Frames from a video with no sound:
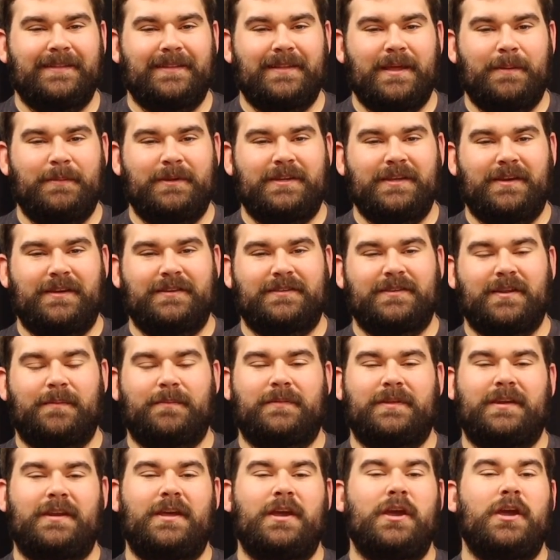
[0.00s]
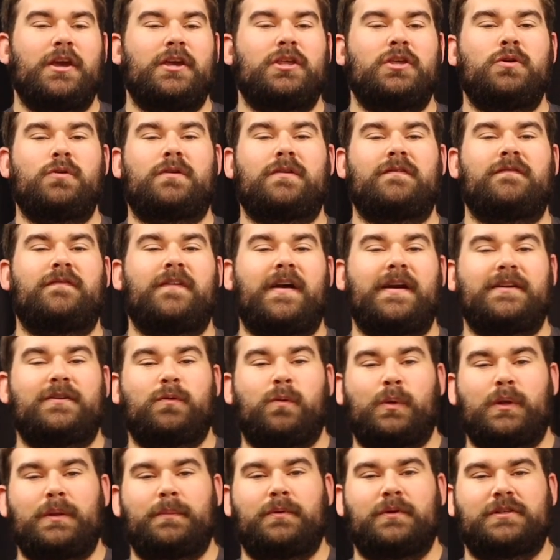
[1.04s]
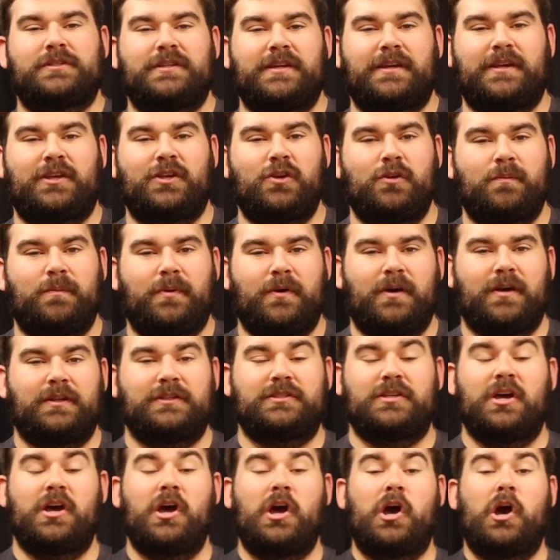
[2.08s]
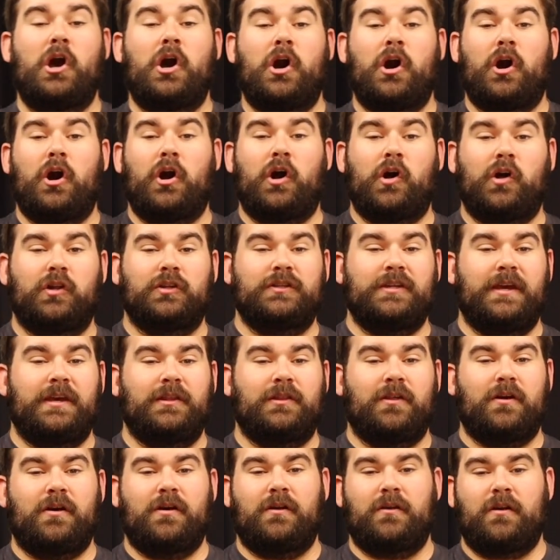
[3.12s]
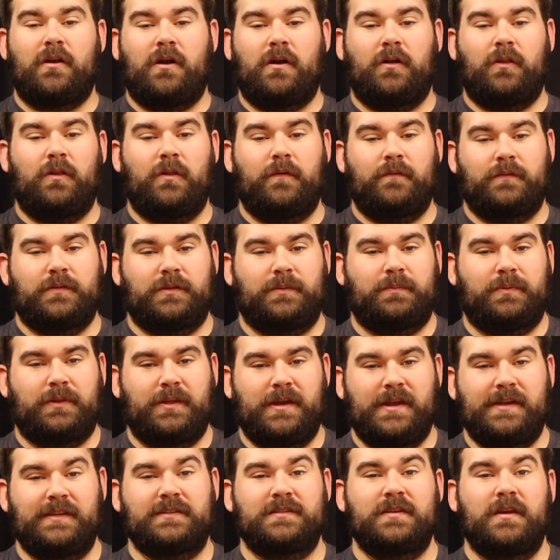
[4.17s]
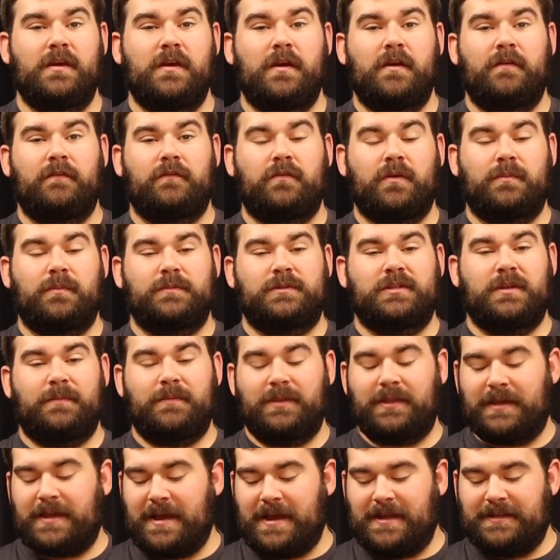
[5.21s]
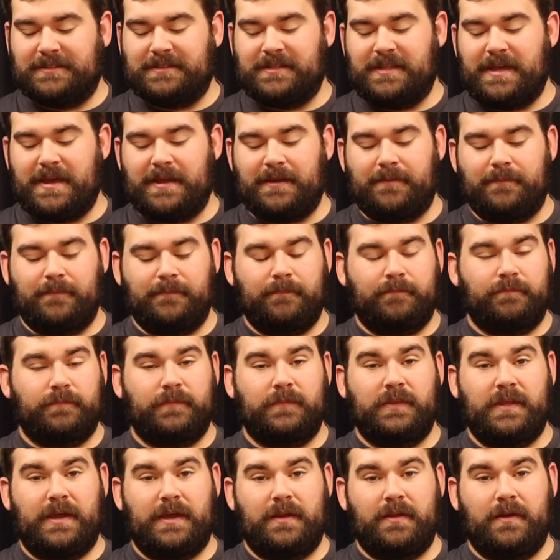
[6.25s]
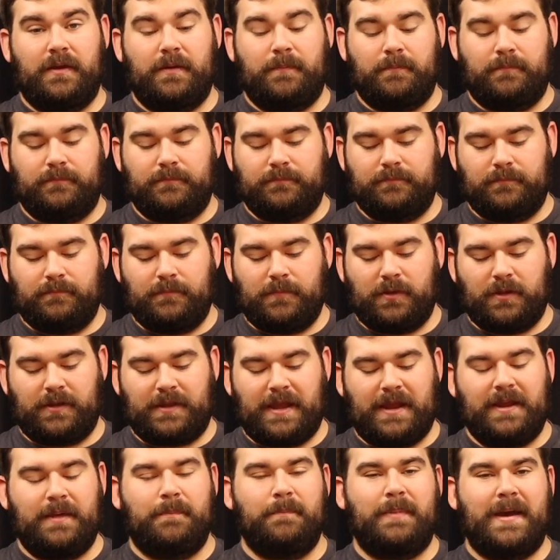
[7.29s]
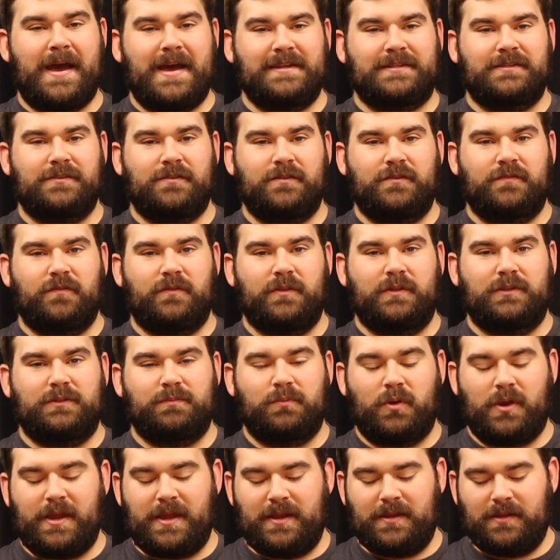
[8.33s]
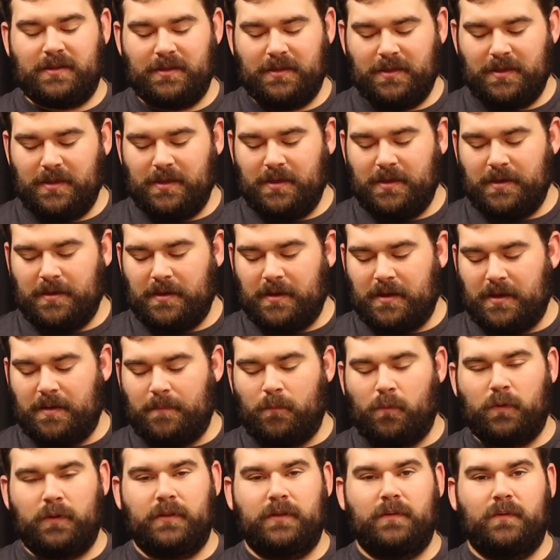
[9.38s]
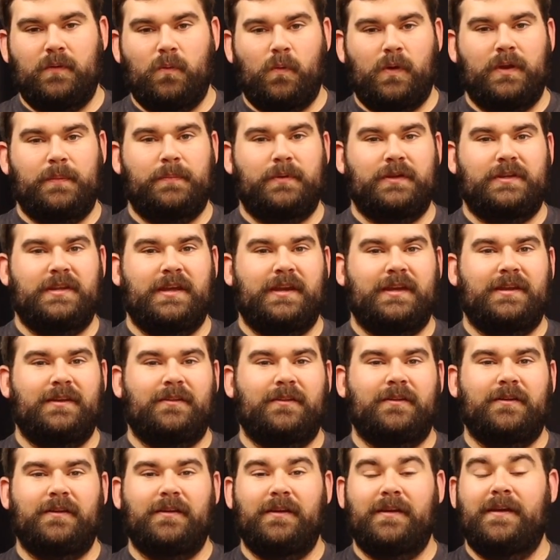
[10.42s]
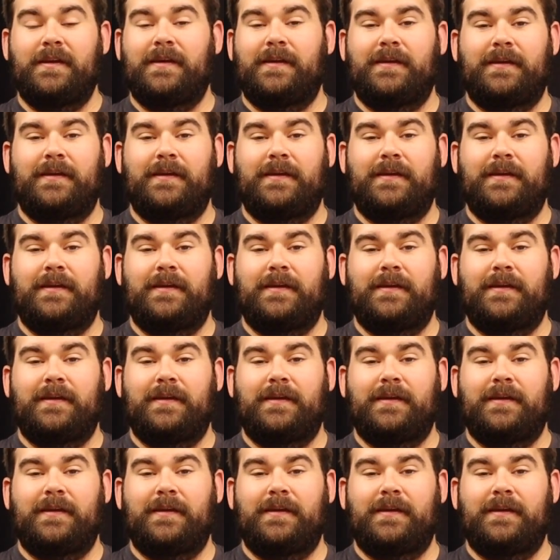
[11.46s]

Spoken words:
let me tell you something. You can find 20% coupons all day long all over the place from some of the guys that are kind of ambassadors for this brand. One in particular